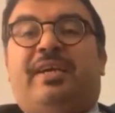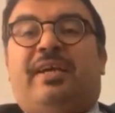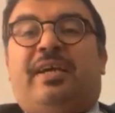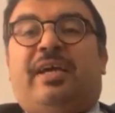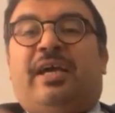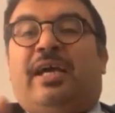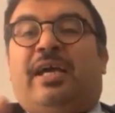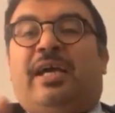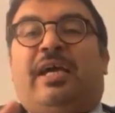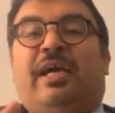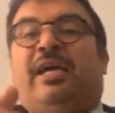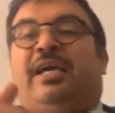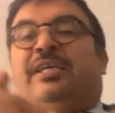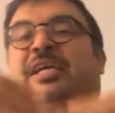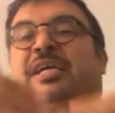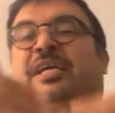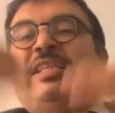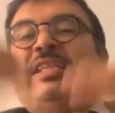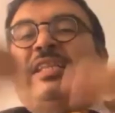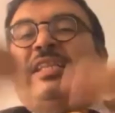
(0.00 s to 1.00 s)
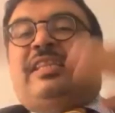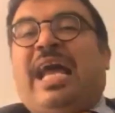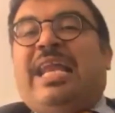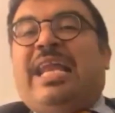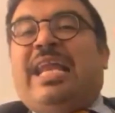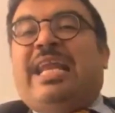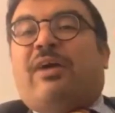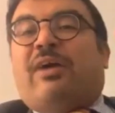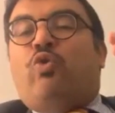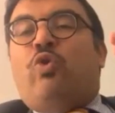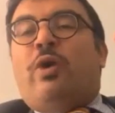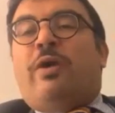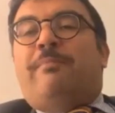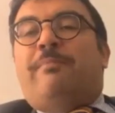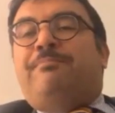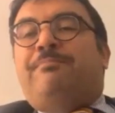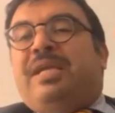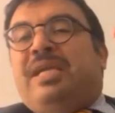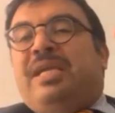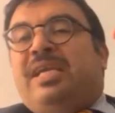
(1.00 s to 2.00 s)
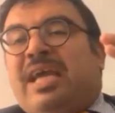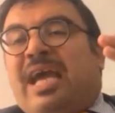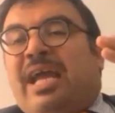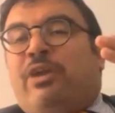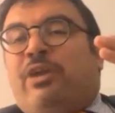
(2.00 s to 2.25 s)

scared of